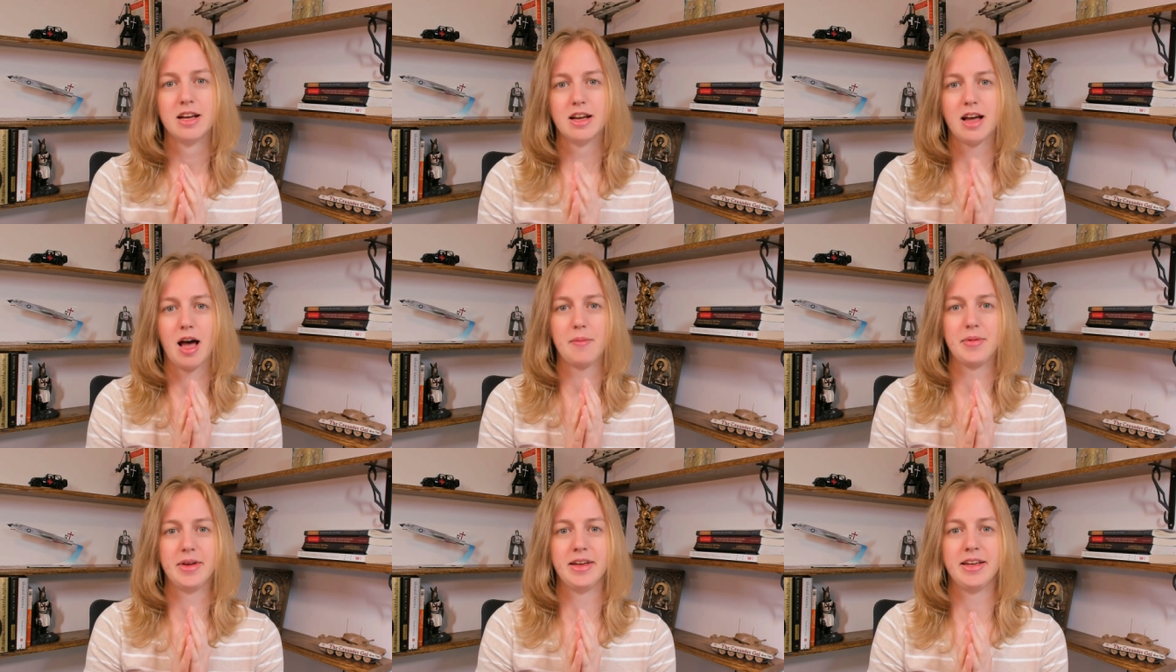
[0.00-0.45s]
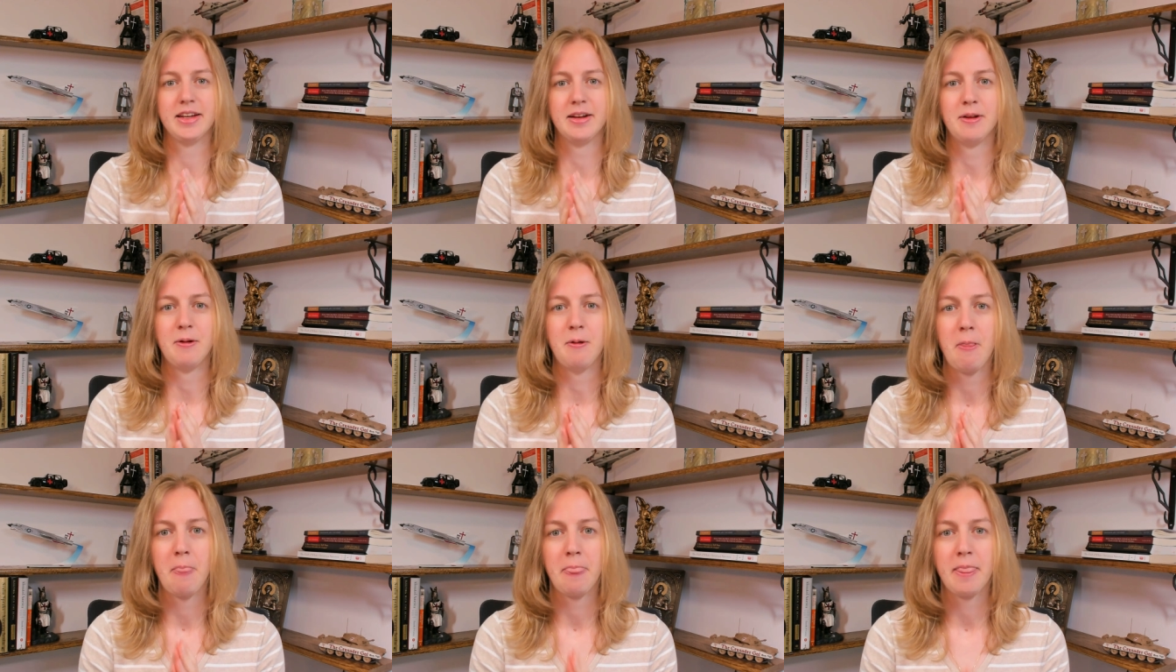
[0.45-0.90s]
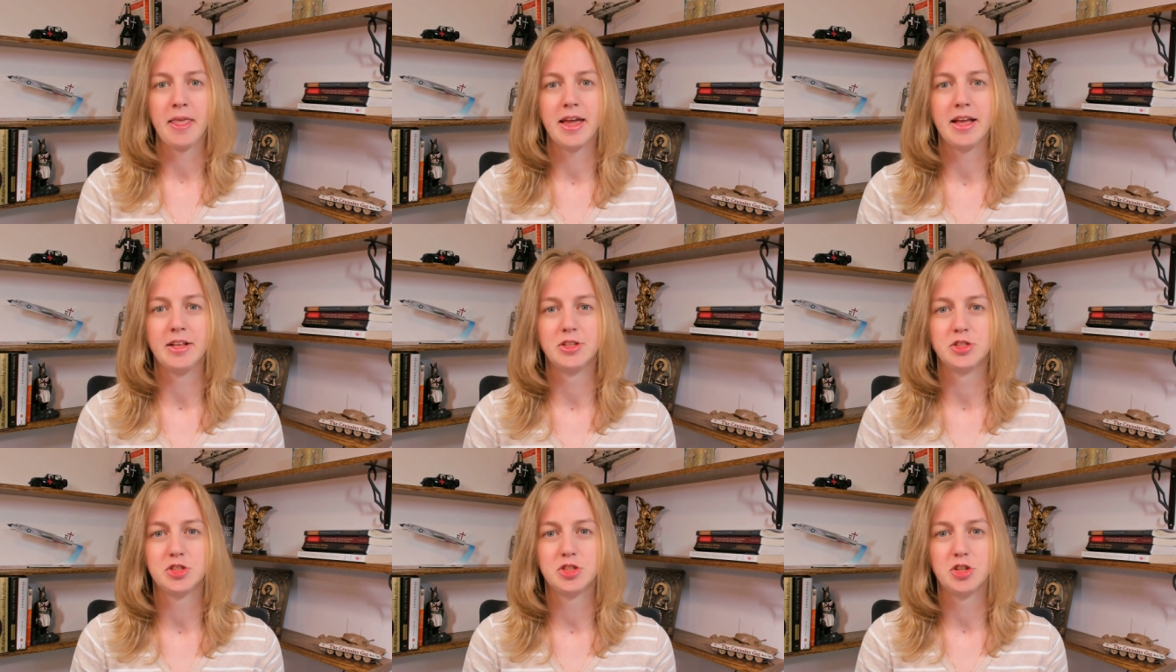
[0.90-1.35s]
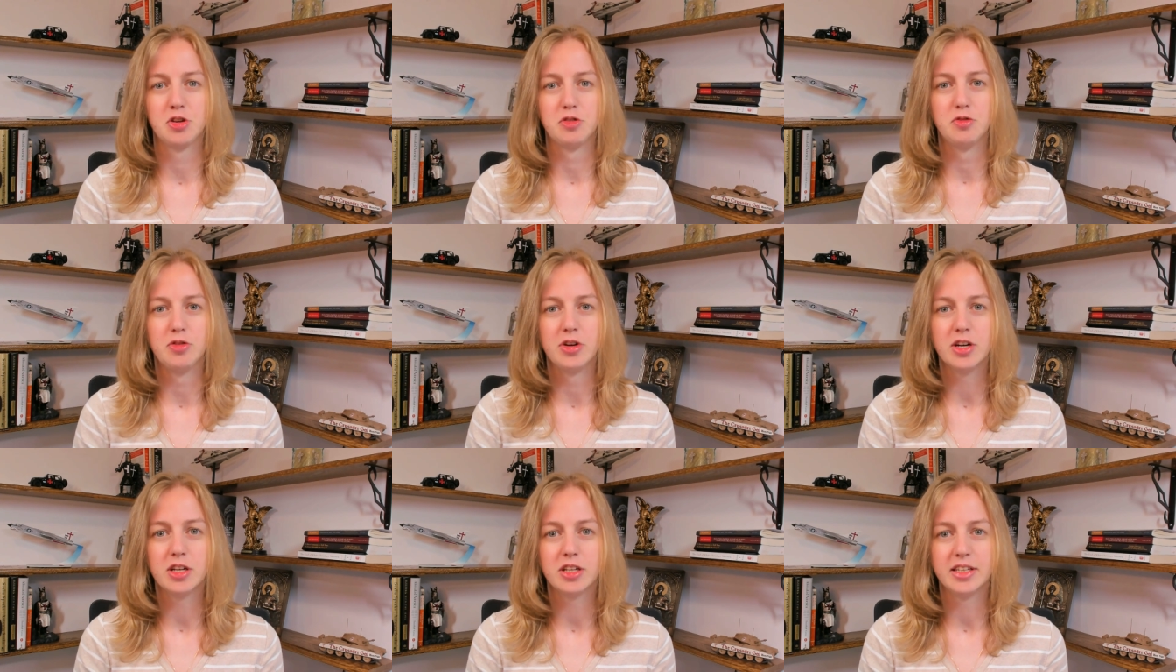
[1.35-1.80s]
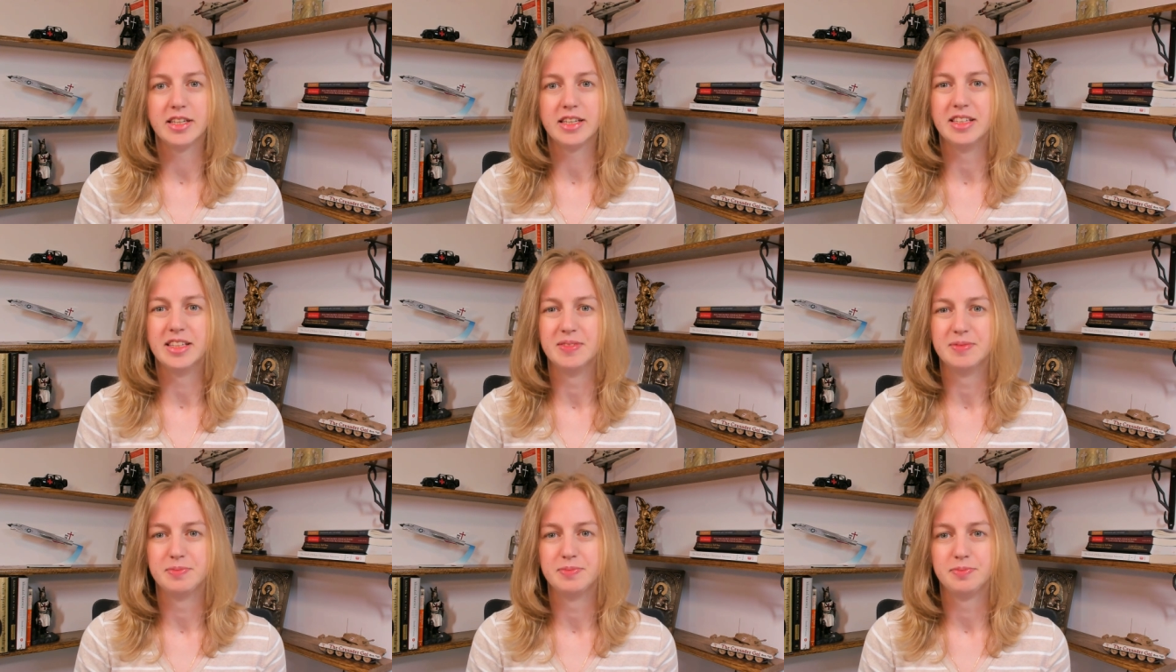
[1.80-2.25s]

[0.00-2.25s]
I mean, in just a really,